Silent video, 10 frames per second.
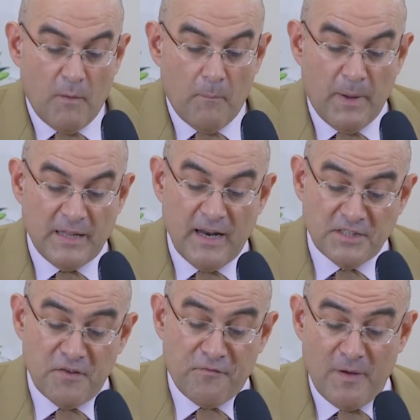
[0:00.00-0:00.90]
But
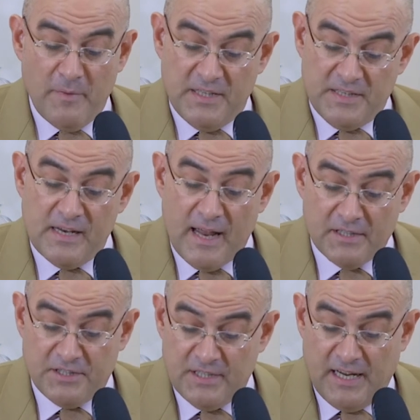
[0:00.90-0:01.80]
larger families
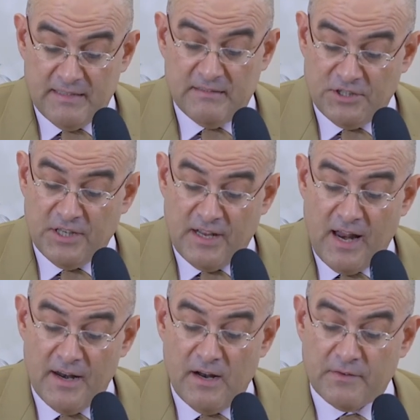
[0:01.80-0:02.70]
in
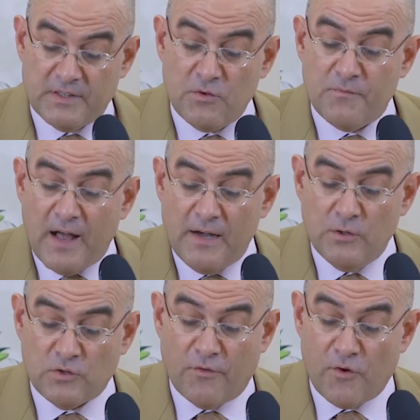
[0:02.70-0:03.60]
general rescue
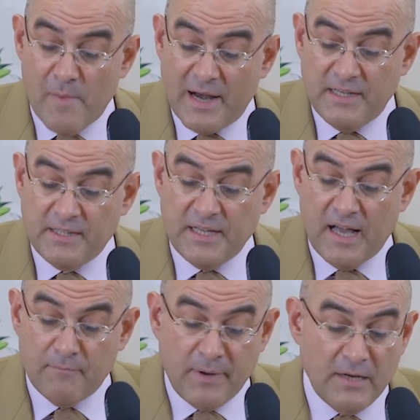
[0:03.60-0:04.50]
values of humanity
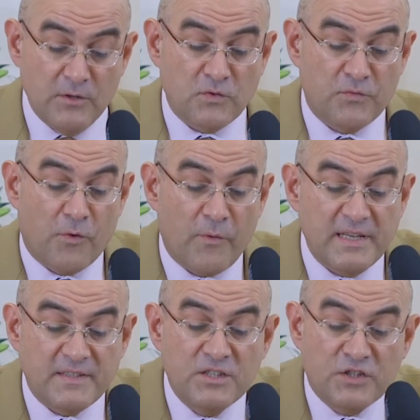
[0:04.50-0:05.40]
and values for
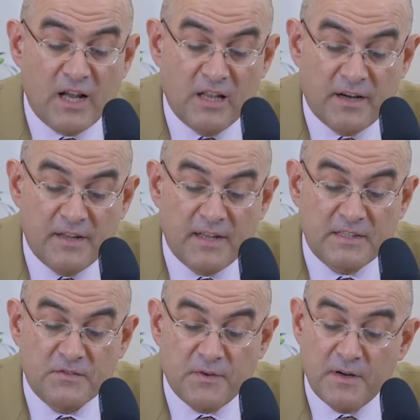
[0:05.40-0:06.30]
raising children that
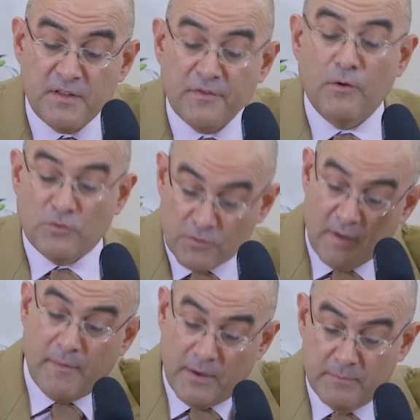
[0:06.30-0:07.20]
is very difficult to
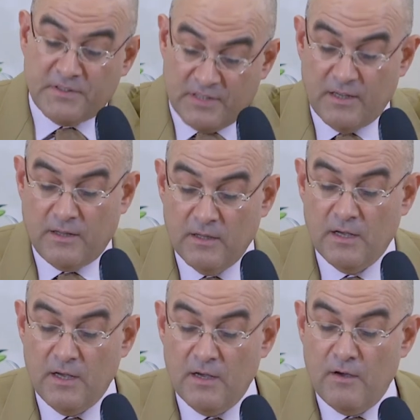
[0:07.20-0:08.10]
develop in a single
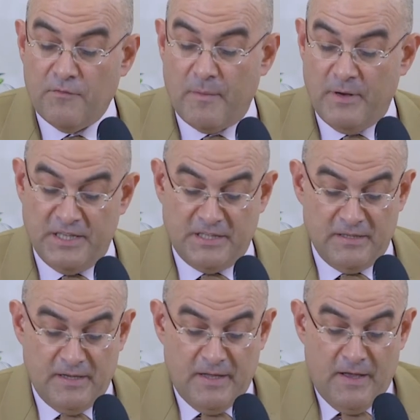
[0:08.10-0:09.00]
family.
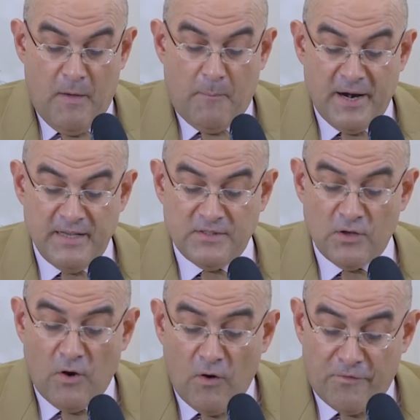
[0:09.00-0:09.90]
Parents
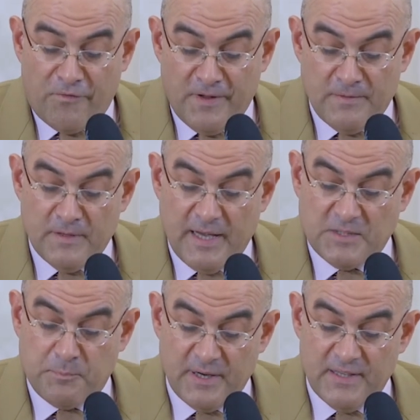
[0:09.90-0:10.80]
often
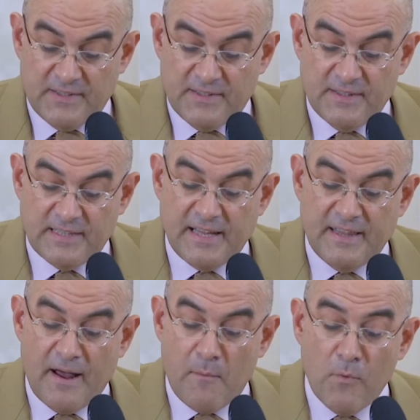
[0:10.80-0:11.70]
express that
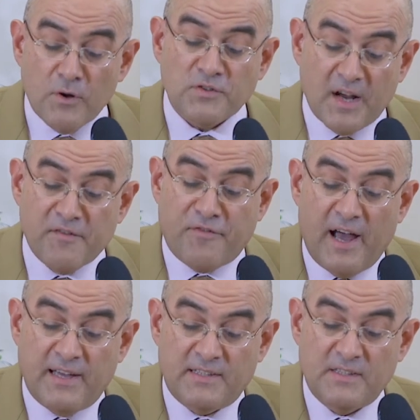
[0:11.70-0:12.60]
they are more
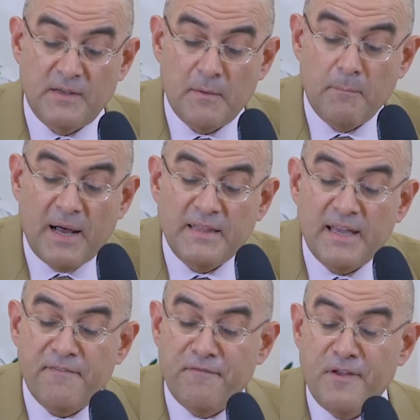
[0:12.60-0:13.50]
sacrificed, but
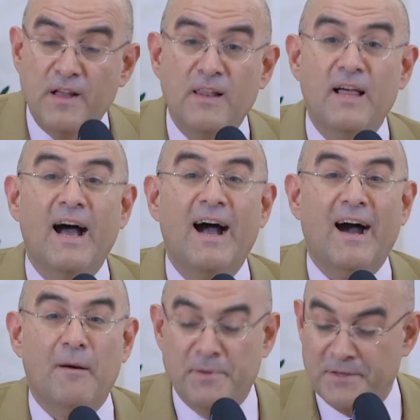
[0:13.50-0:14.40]
they feel
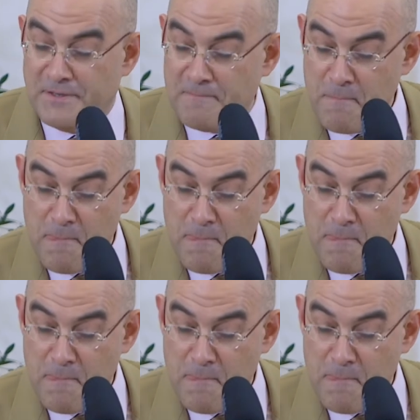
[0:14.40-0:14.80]
happier.